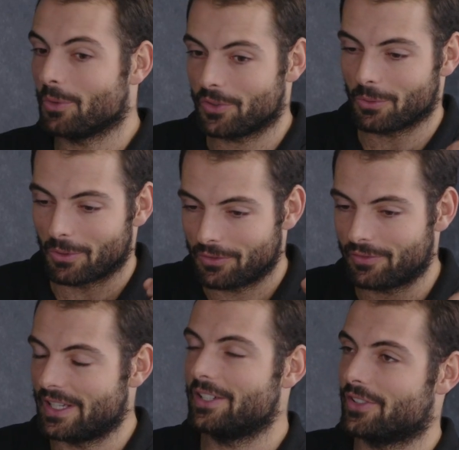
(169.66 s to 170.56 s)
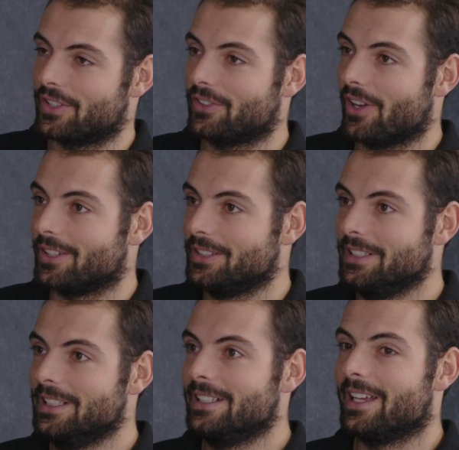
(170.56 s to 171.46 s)
once someone's finished the design,
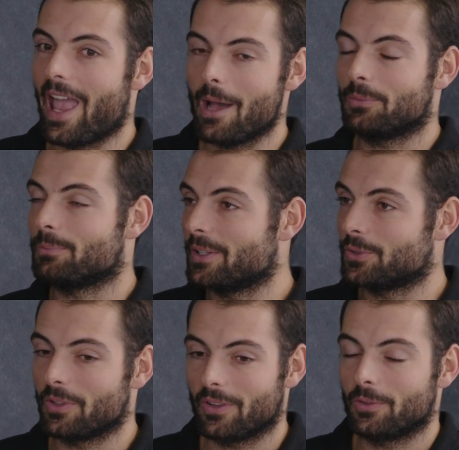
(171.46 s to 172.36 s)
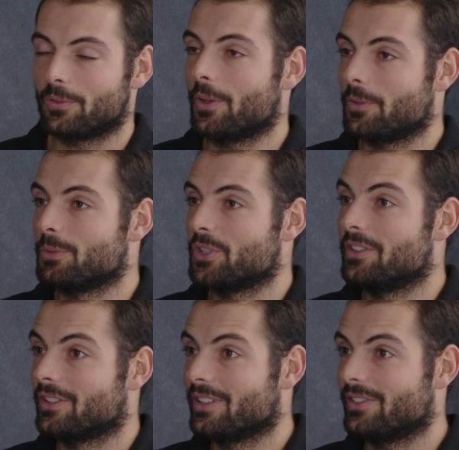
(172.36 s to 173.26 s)
it helps make sure that those, those
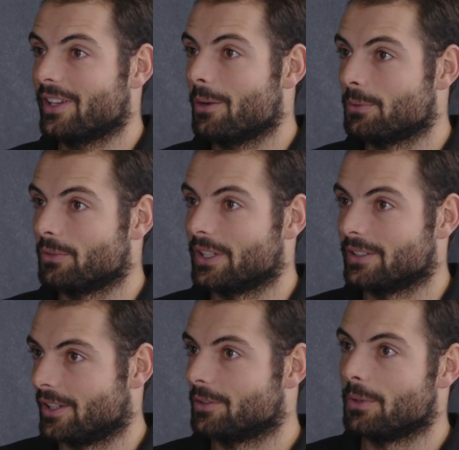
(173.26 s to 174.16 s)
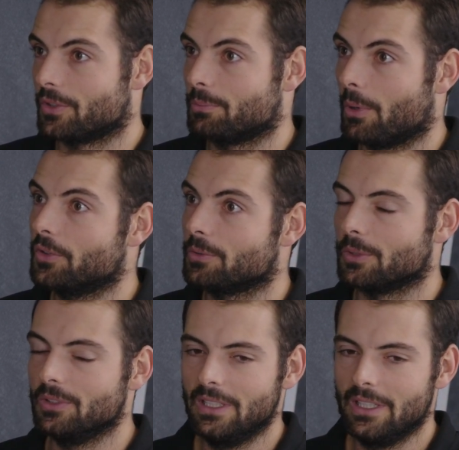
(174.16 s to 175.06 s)
machines are going to stay up and running as much as possible.